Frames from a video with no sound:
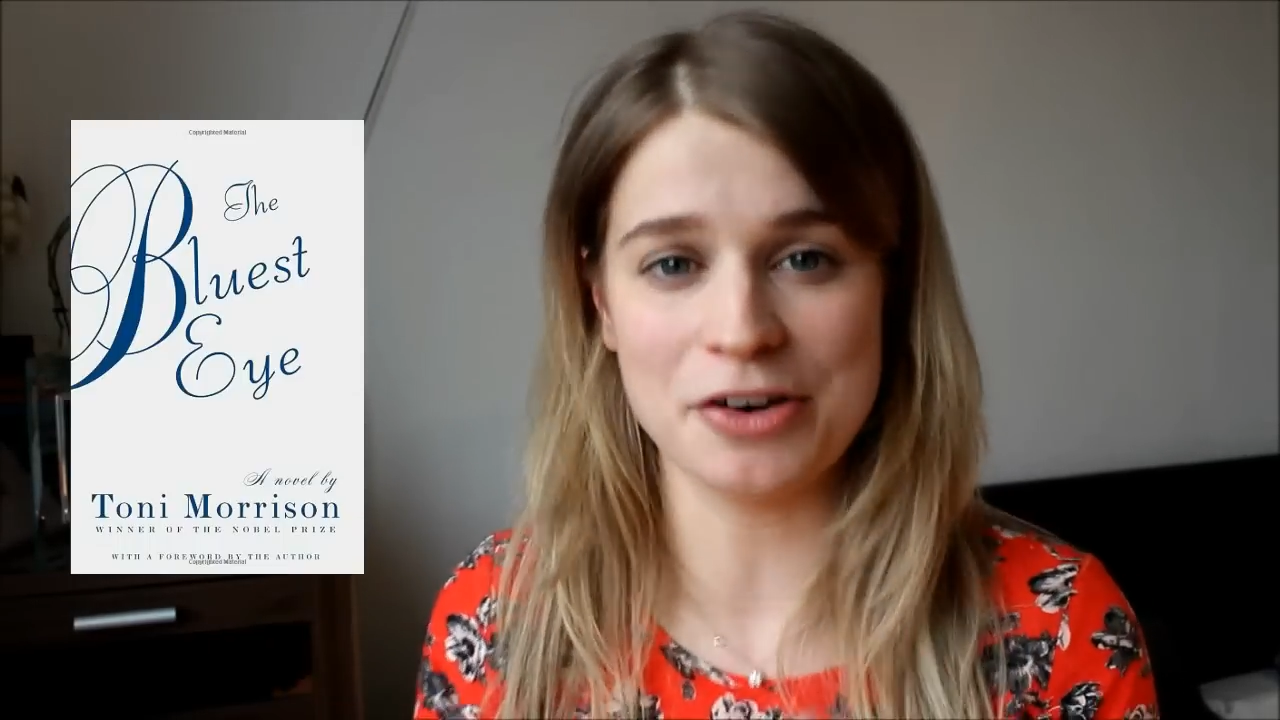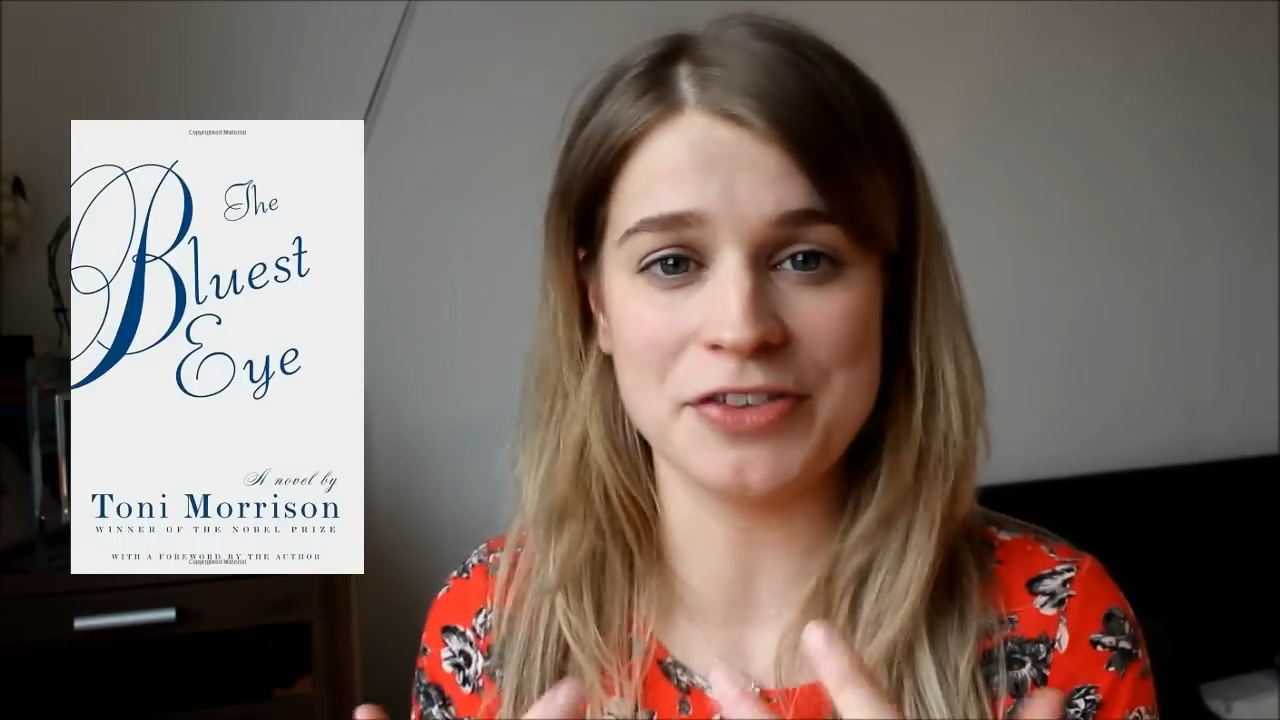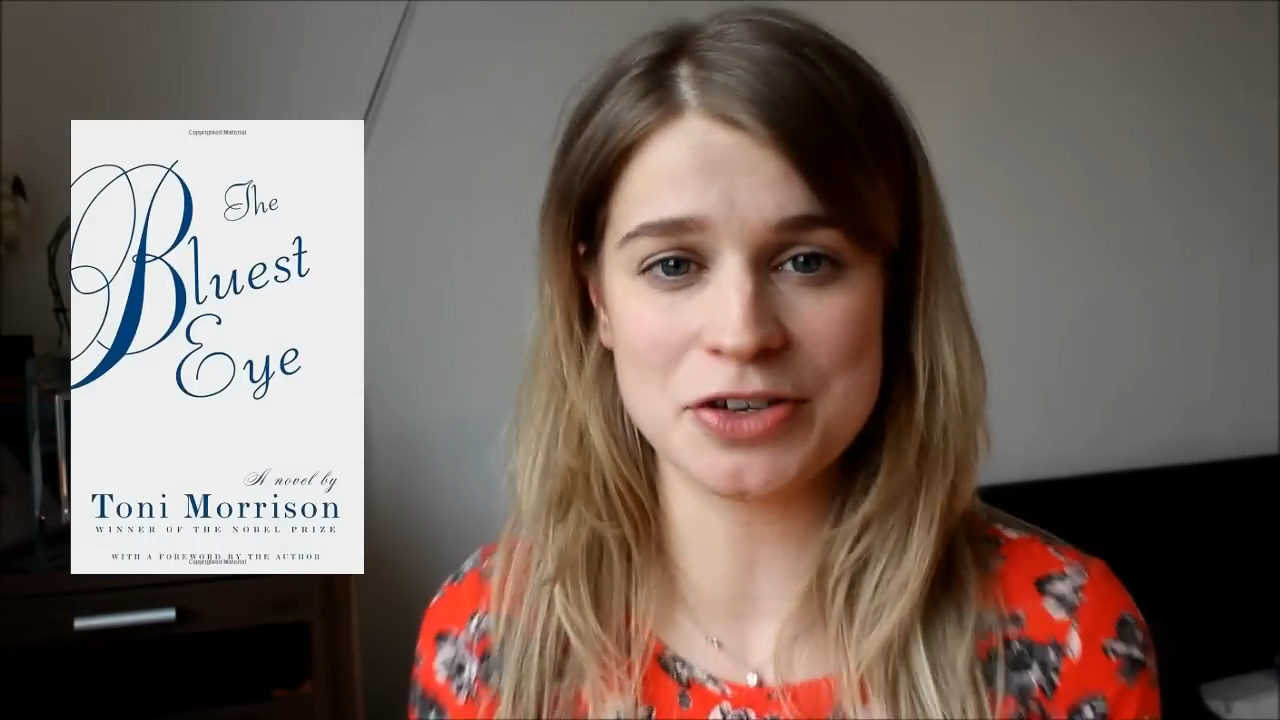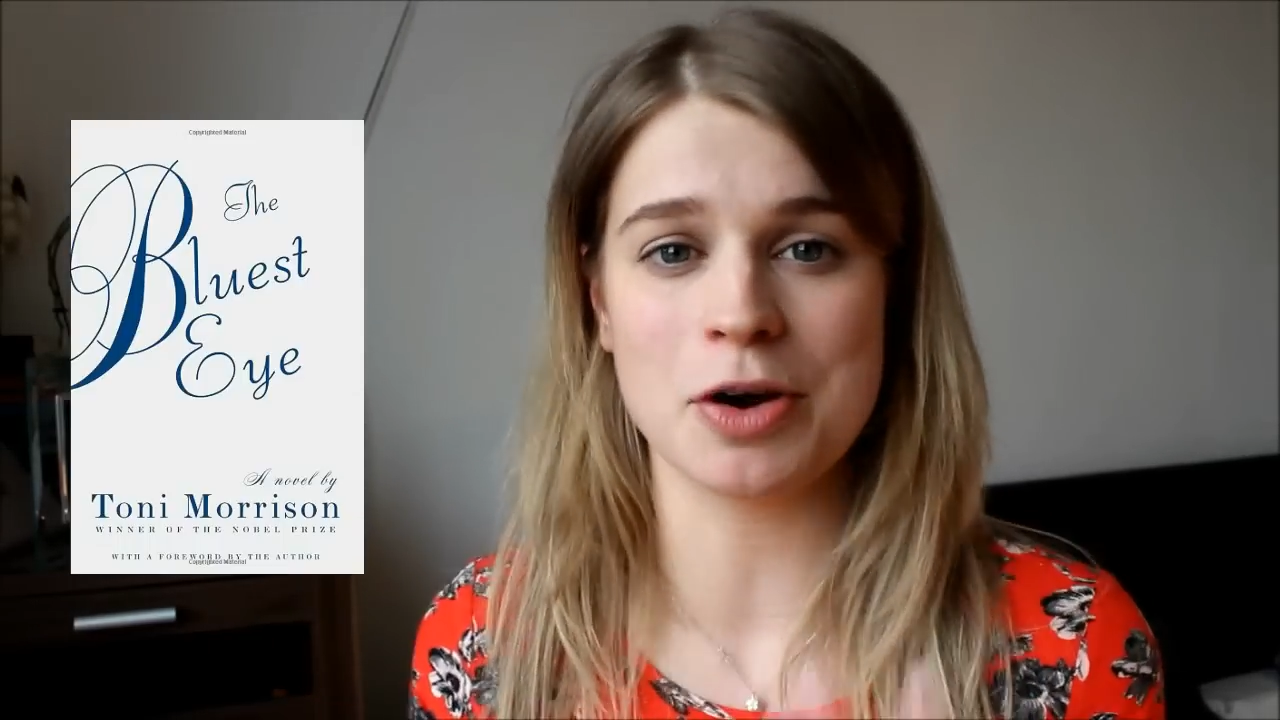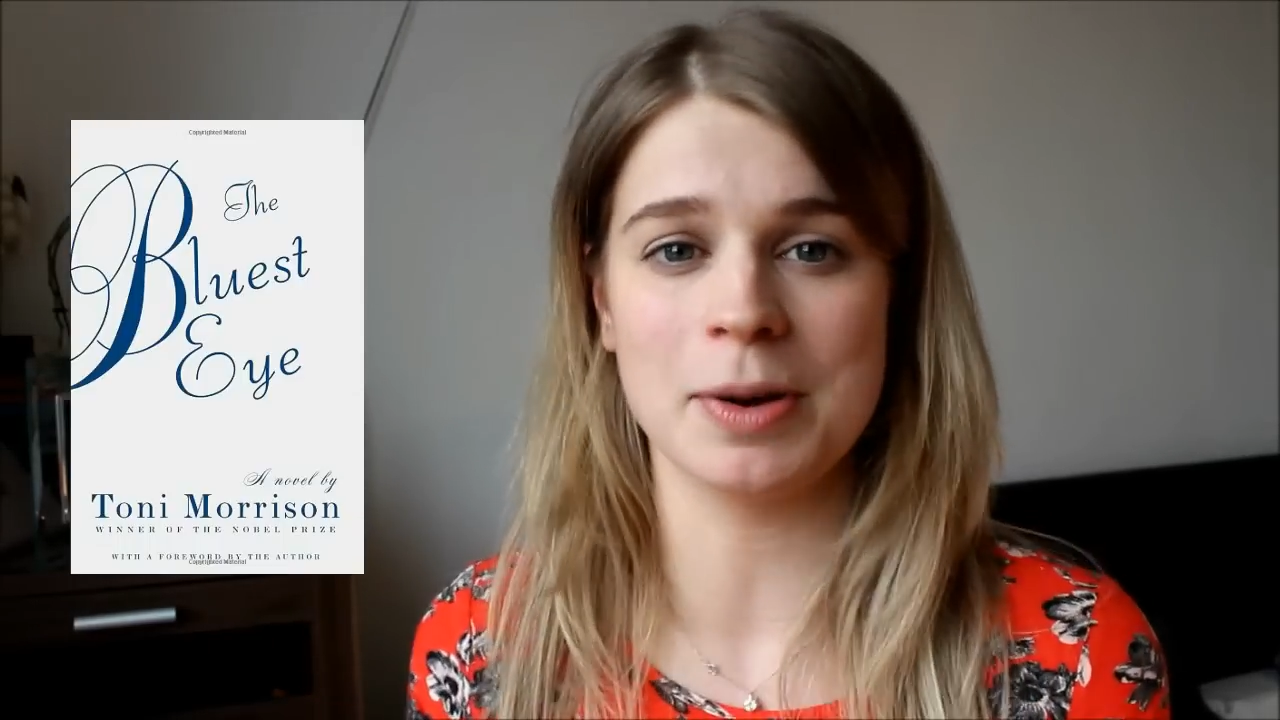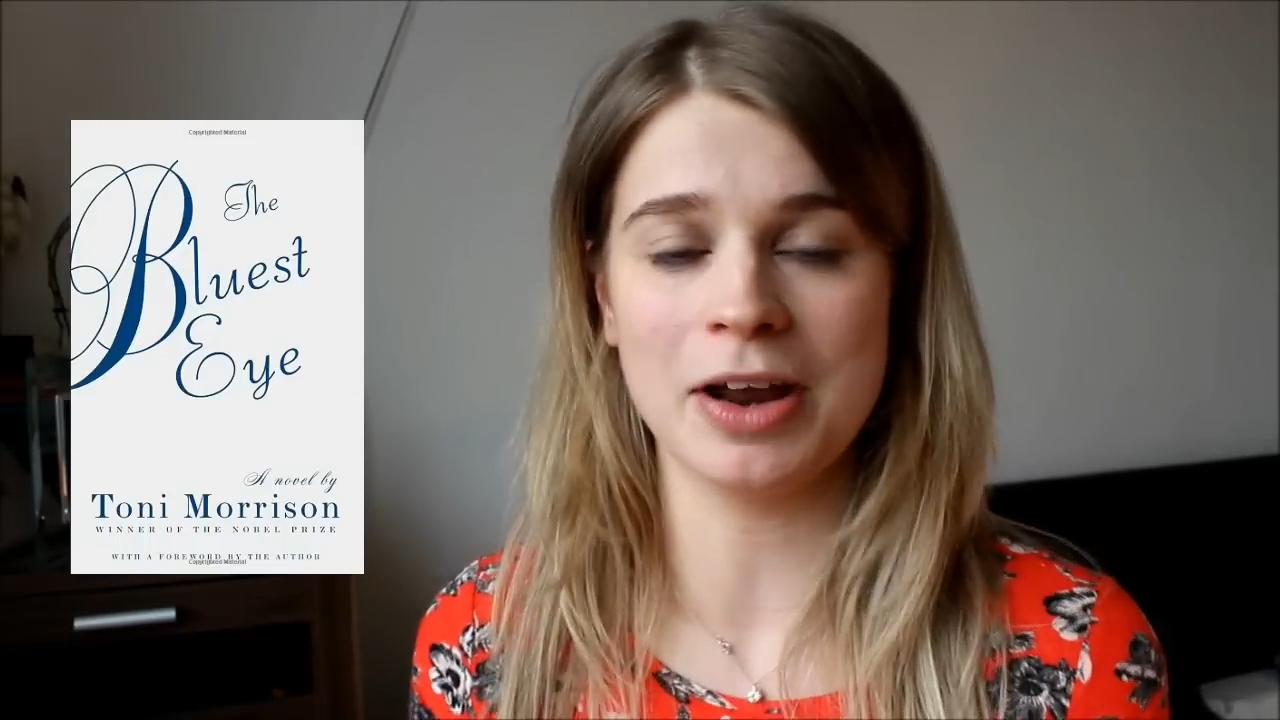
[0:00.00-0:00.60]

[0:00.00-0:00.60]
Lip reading: of this horrible